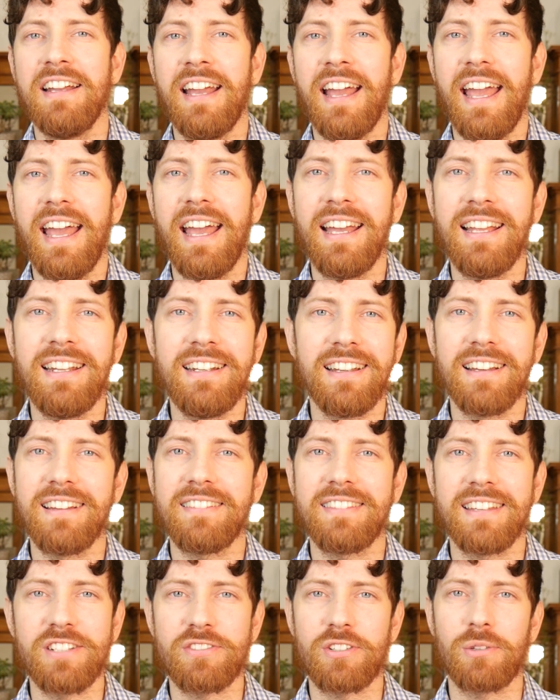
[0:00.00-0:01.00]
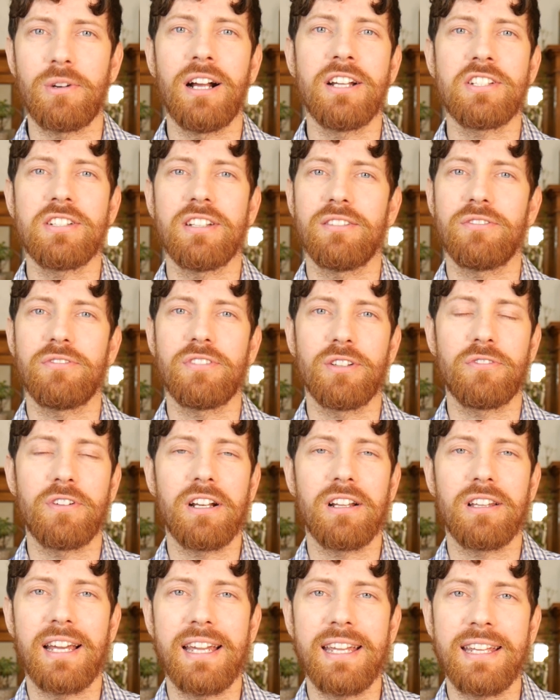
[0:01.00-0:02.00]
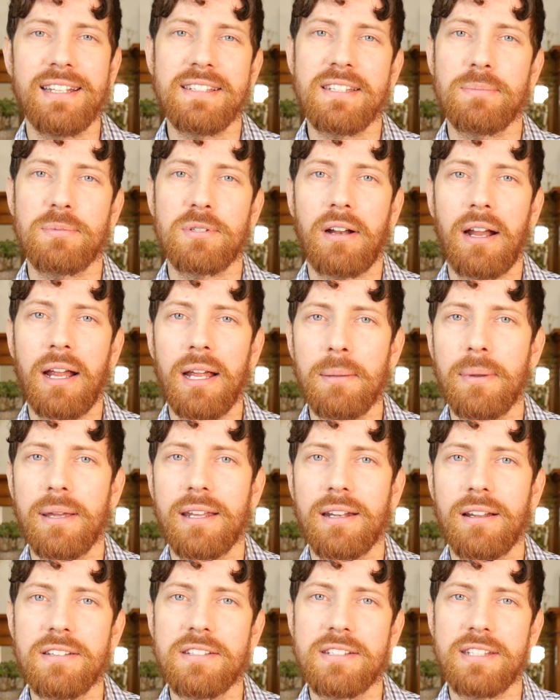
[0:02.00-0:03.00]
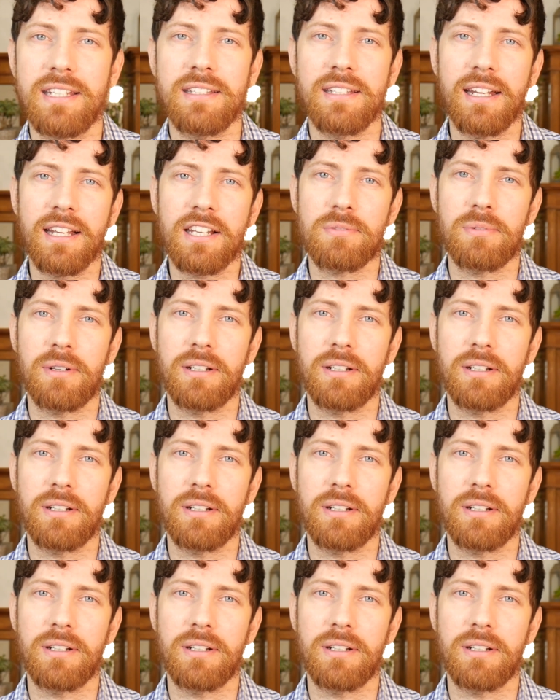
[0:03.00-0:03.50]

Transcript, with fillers: And uh, thanks for watching. Feel free to like and subscribe, and I'll see you in the next